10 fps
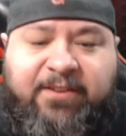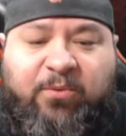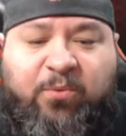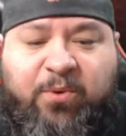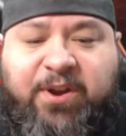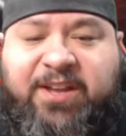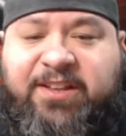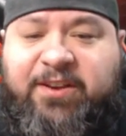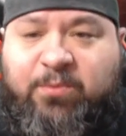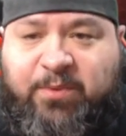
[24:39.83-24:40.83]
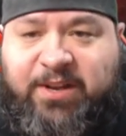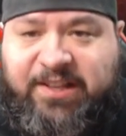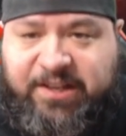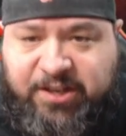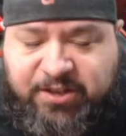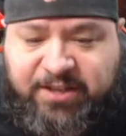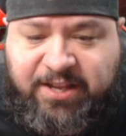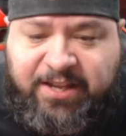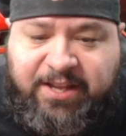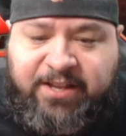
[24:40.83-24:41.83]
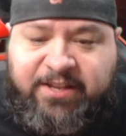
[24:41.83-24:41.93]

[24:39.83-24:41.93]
Really, really good.